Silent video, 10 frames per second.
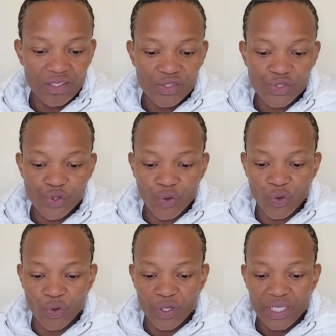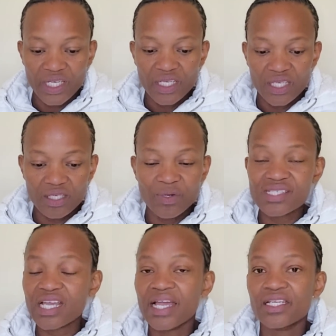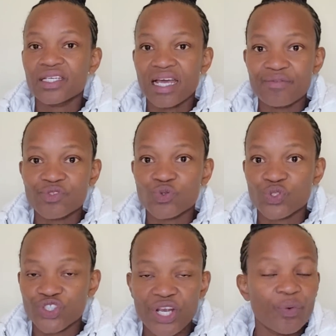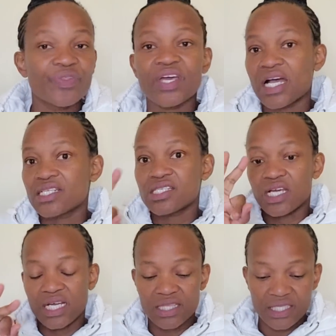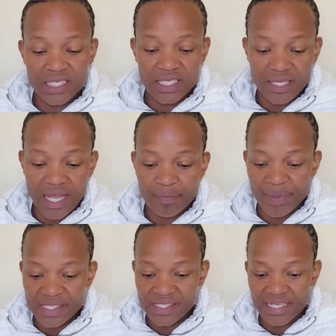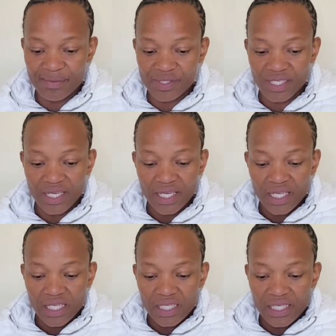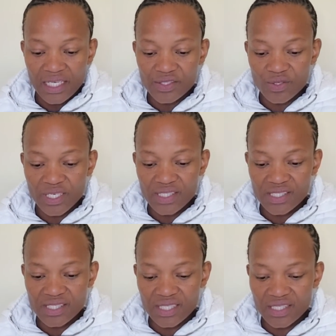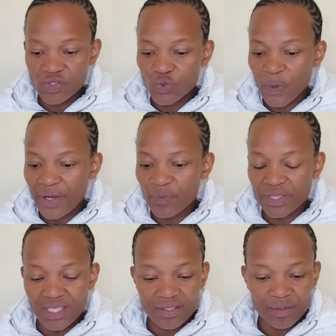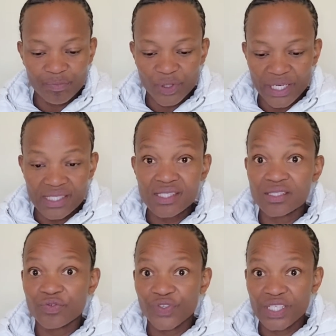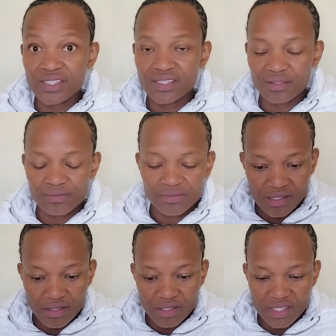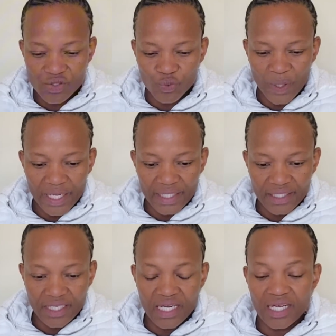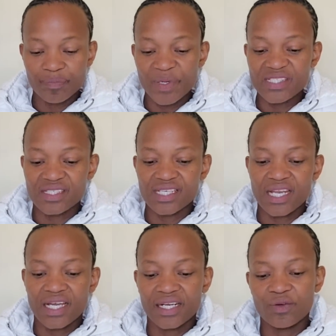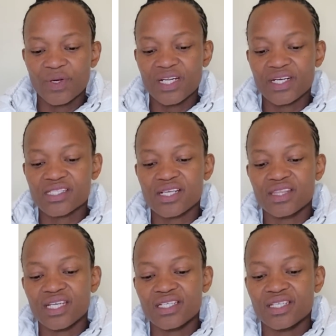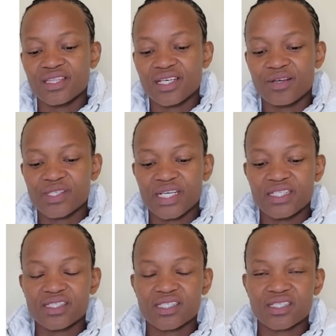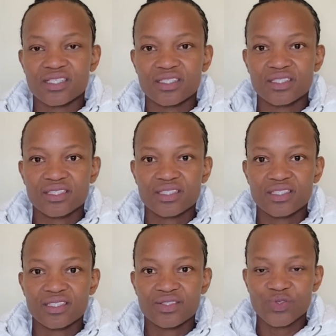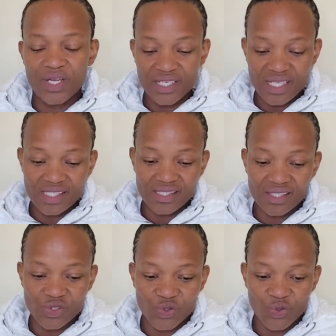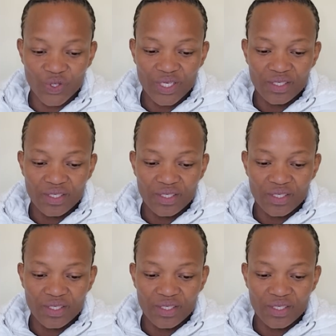So he was kind enough to share with us three payslips. So let's see this one without the bonuses first. So this one, basic salary, 113,262.